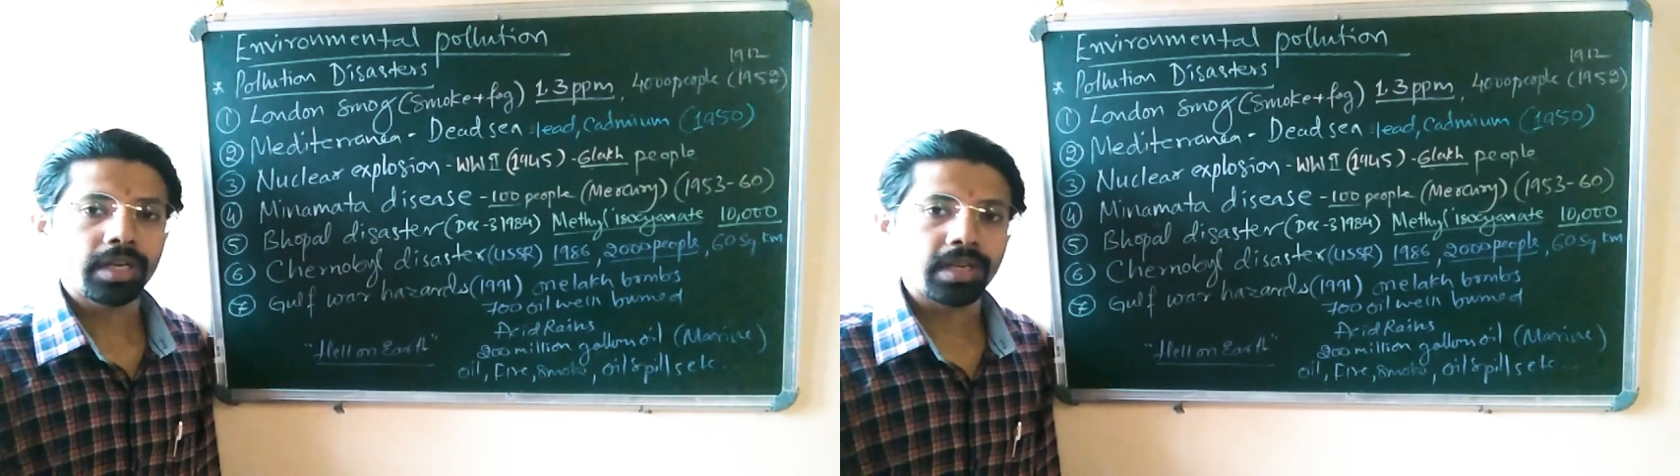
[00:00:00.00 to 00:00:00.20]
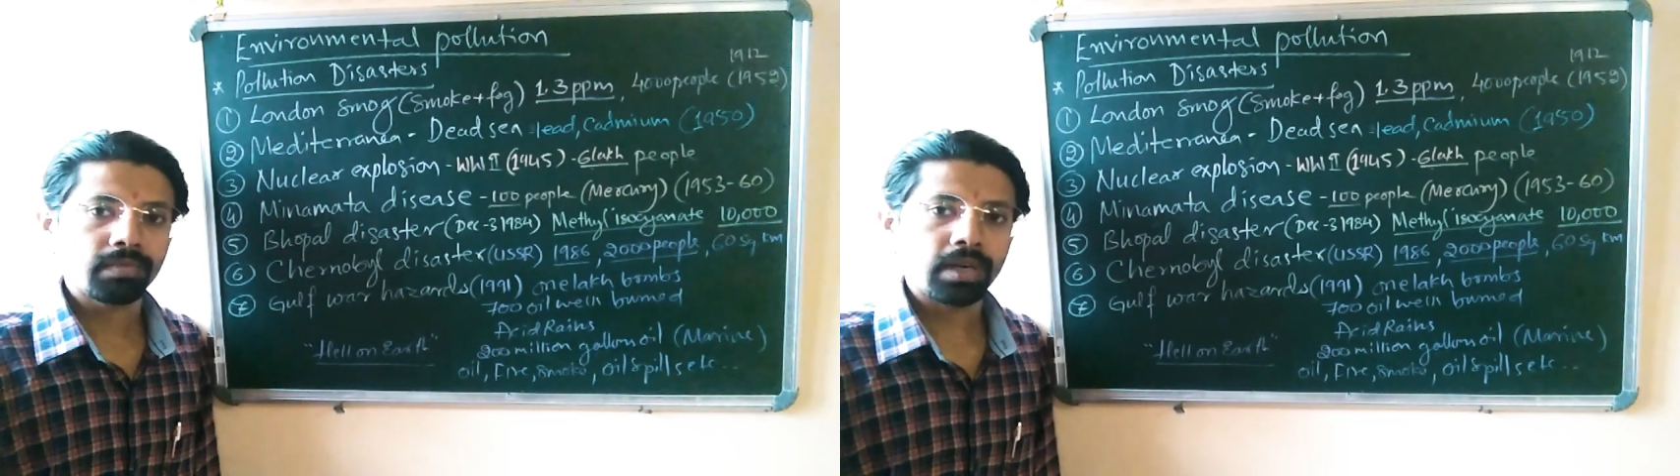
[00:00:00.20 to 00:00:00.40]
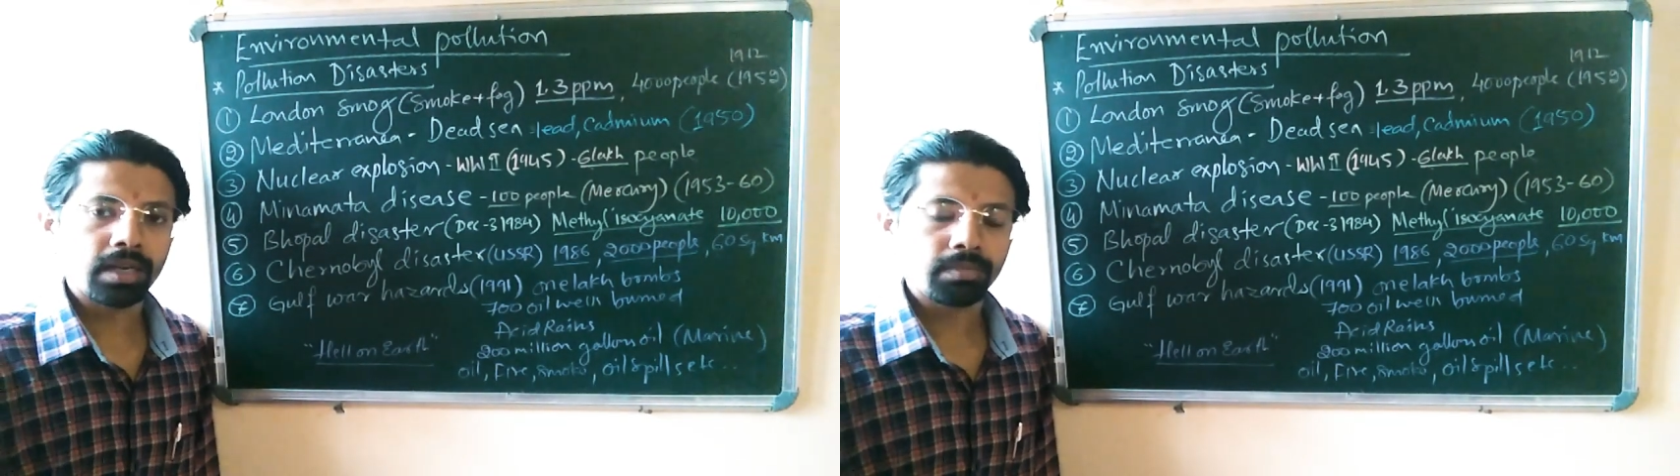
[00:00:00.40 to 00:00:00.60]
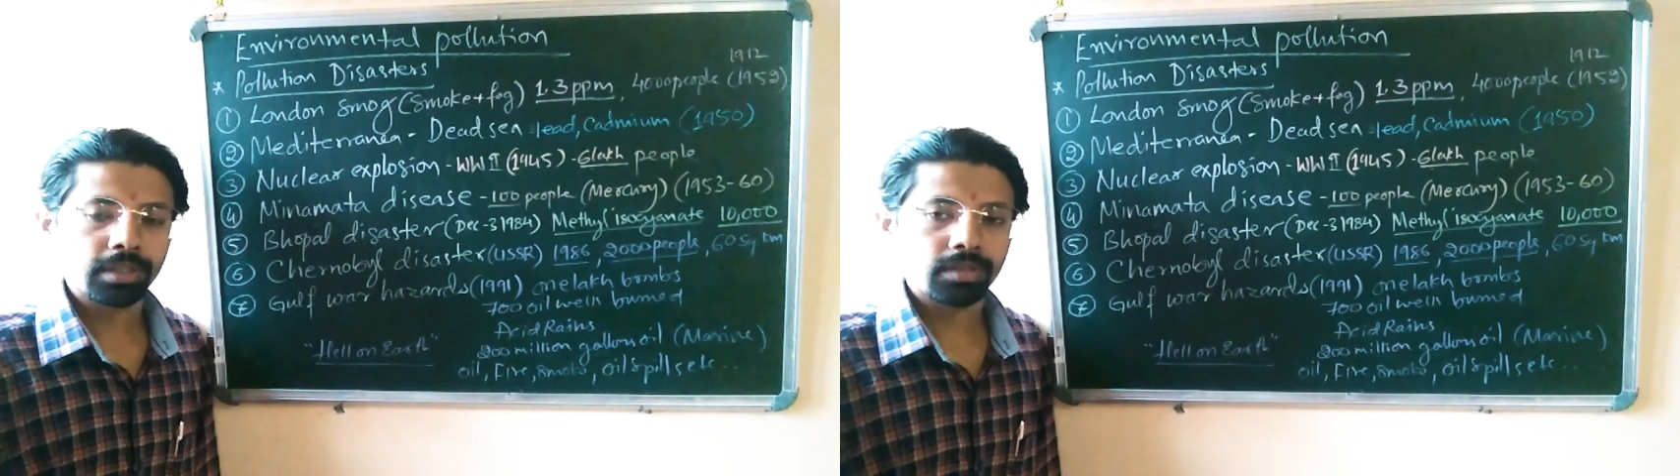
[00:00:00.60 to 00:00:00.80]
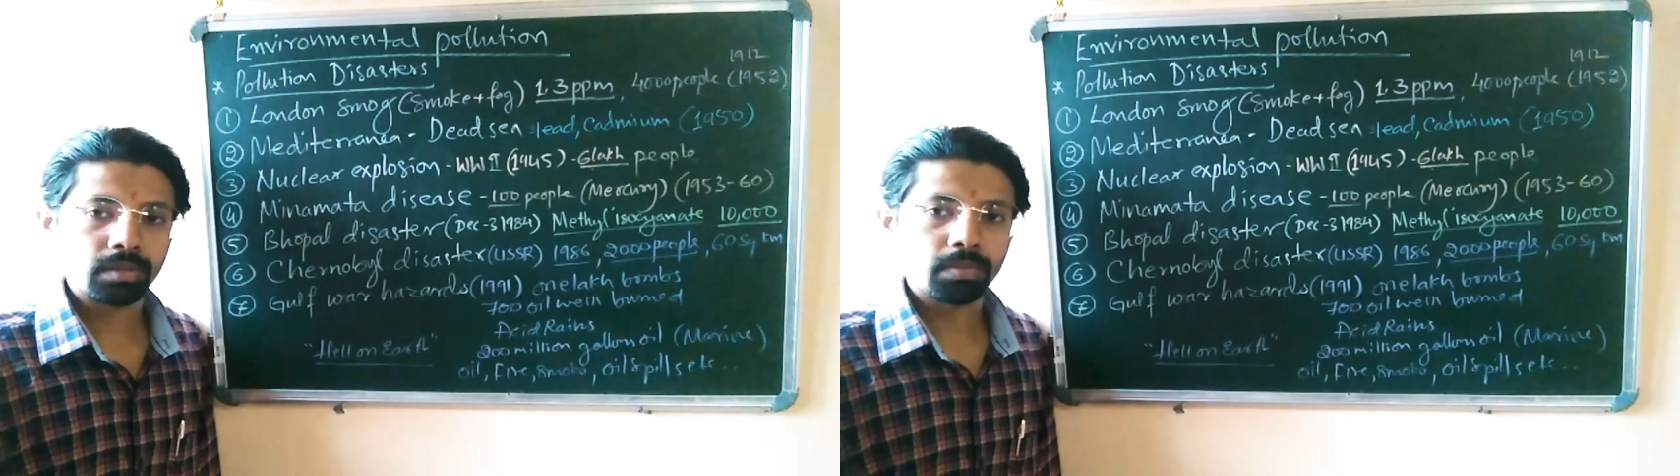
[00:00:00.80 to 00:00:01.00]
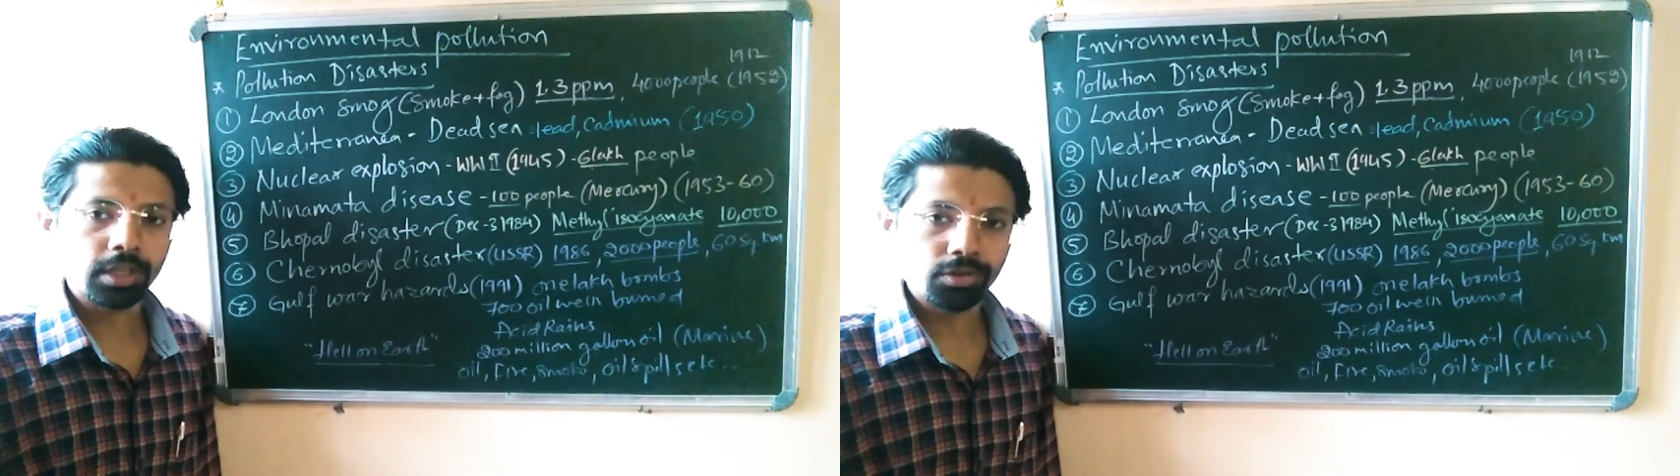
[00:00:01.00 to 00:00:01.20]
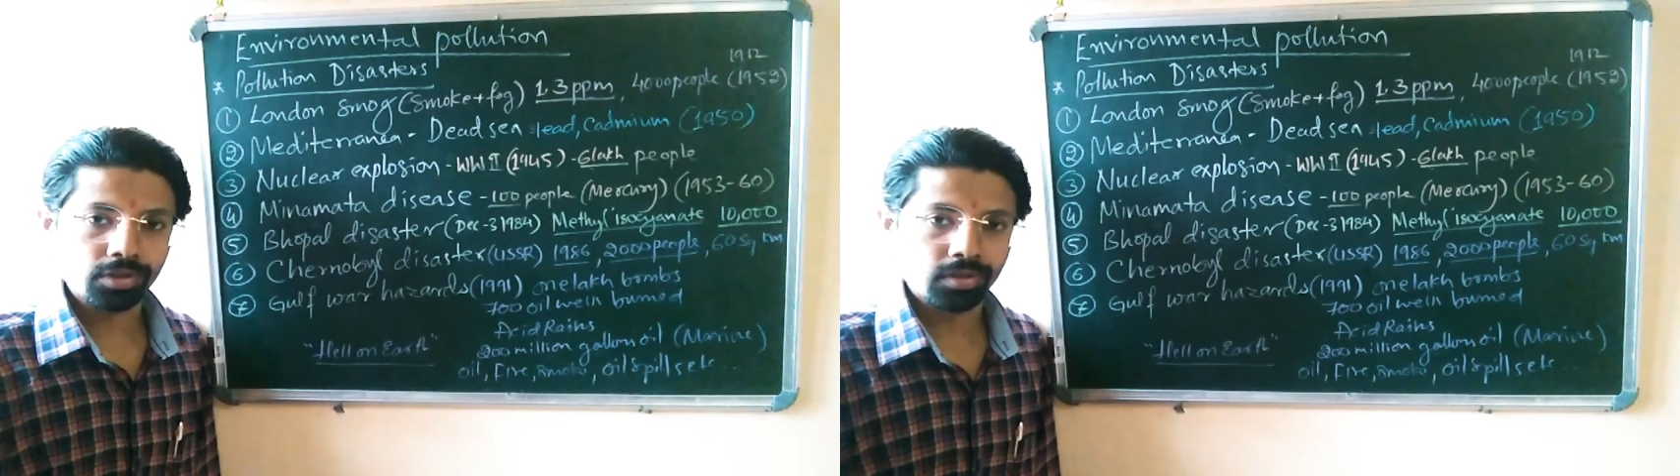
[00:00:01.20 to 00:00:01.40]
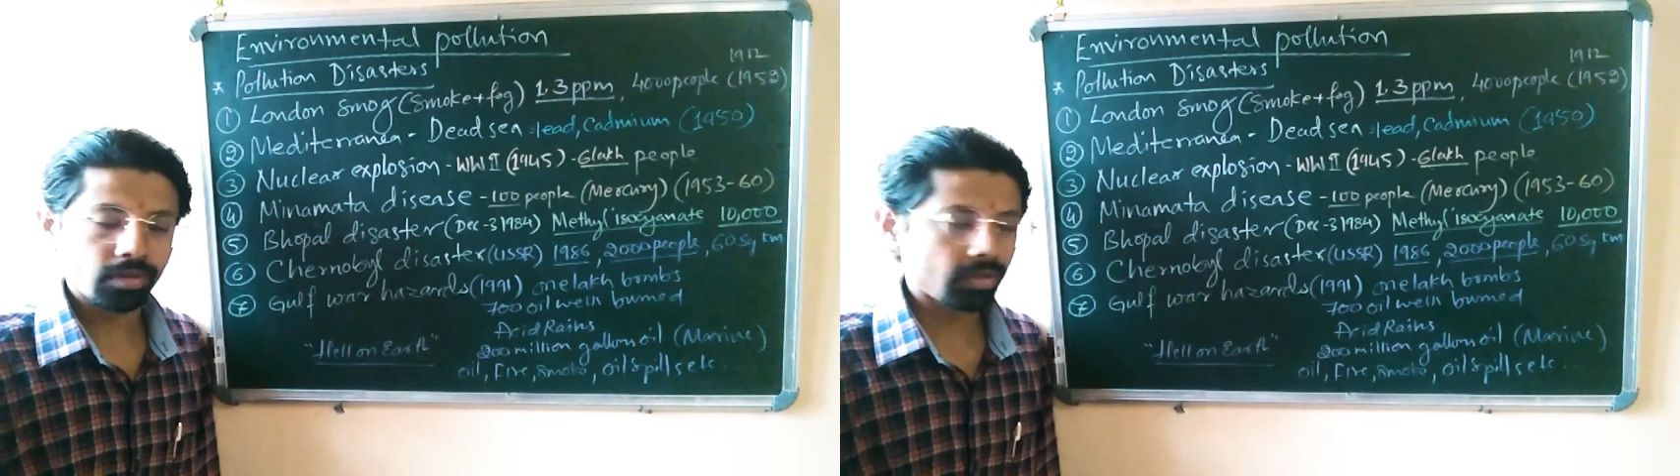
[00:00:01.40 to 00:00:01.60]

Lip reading: environmental pollutions.